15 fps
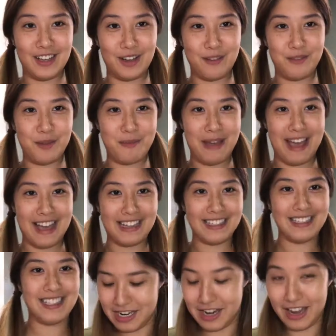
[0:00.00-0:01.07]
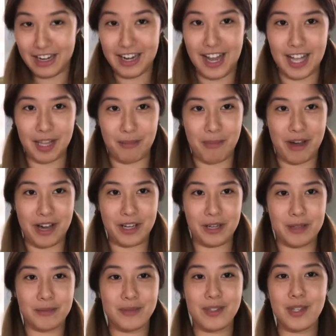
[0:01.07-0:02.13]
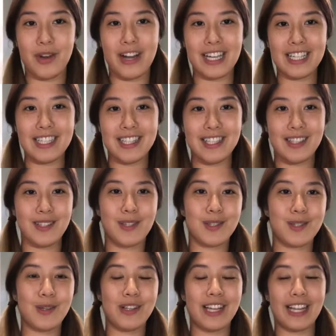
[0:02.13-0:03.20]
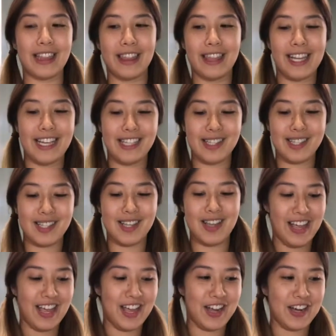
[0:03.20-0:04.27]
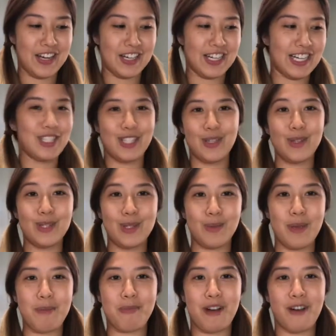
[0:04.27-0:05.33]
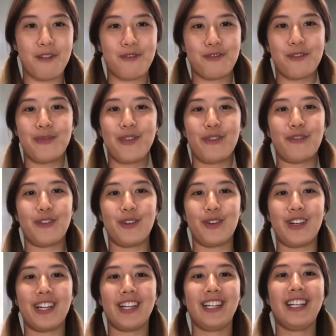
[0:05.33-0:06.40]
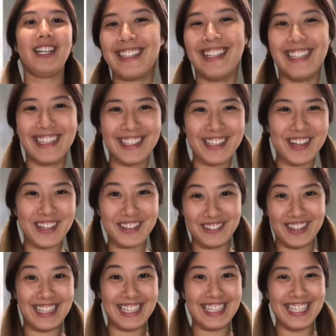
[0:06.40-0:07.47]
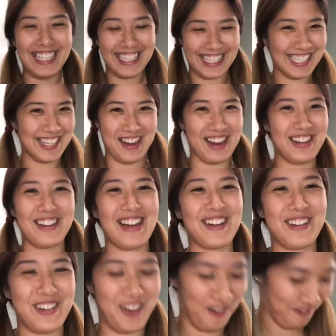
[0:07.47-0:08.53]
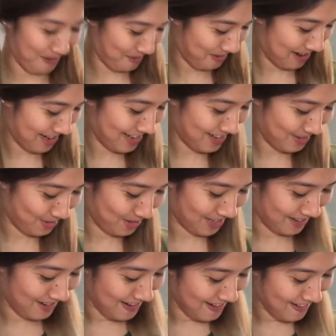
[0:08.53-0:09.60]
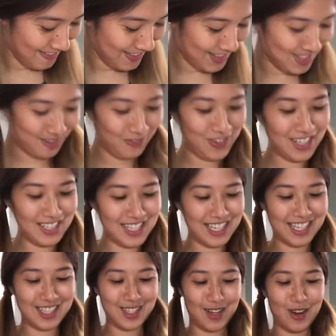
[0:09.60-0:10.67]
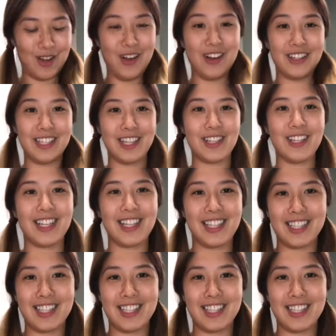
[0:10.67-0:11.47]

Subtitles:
of the band, not at the bottom. So I guess this is also like less hair to sweep off the floor. Are you ready? Because I don't know if I'm ready to do it. Because it feels like it's long. Like, look at